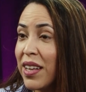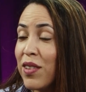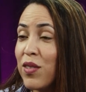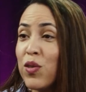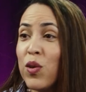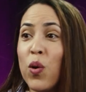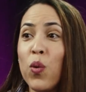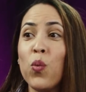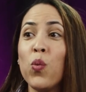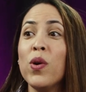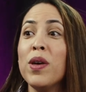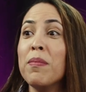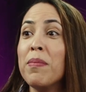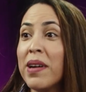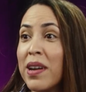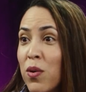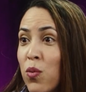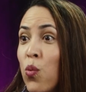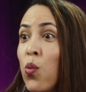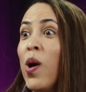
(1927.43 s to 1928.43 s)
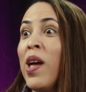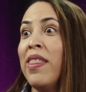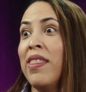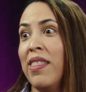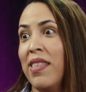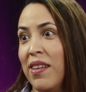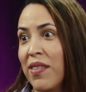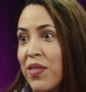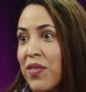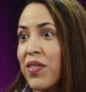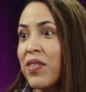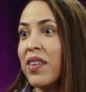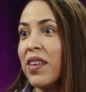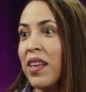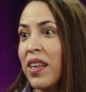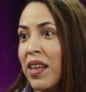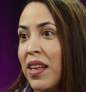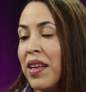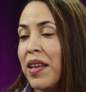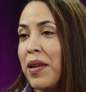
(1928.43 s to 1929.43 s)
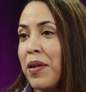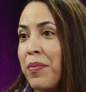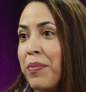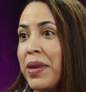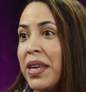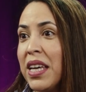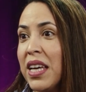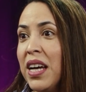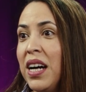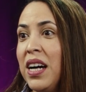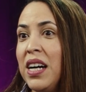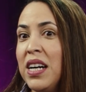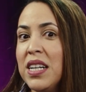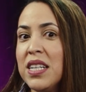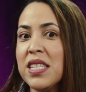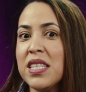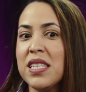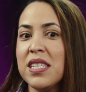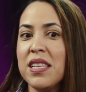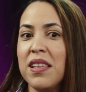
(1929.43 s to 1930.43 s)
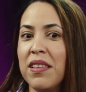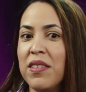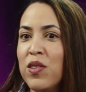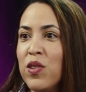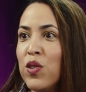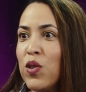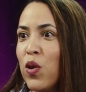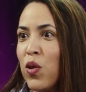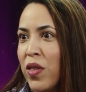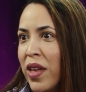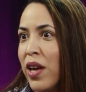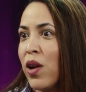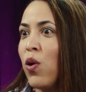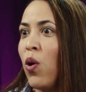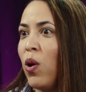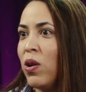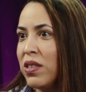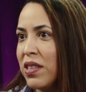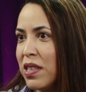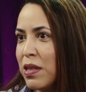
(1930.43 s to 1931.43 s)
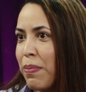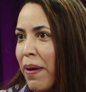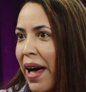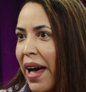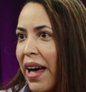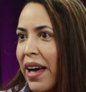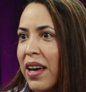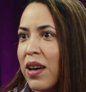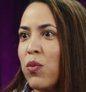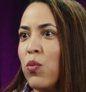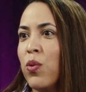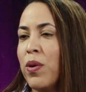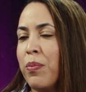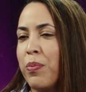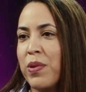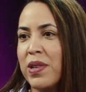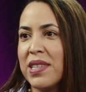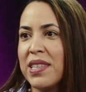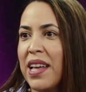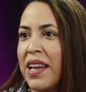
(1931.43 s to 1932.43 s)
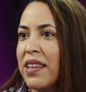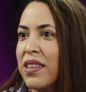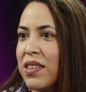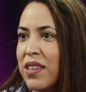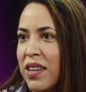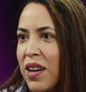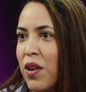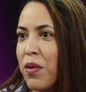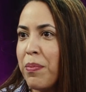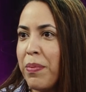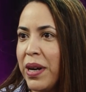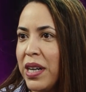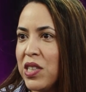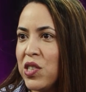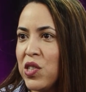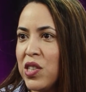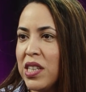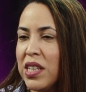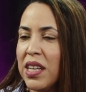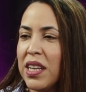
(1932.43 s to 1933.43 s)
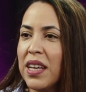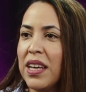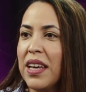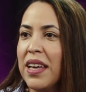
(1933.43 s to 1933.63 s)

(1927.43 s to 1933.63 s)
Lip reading: So we better win this. Because, they called us back, we presented our budget,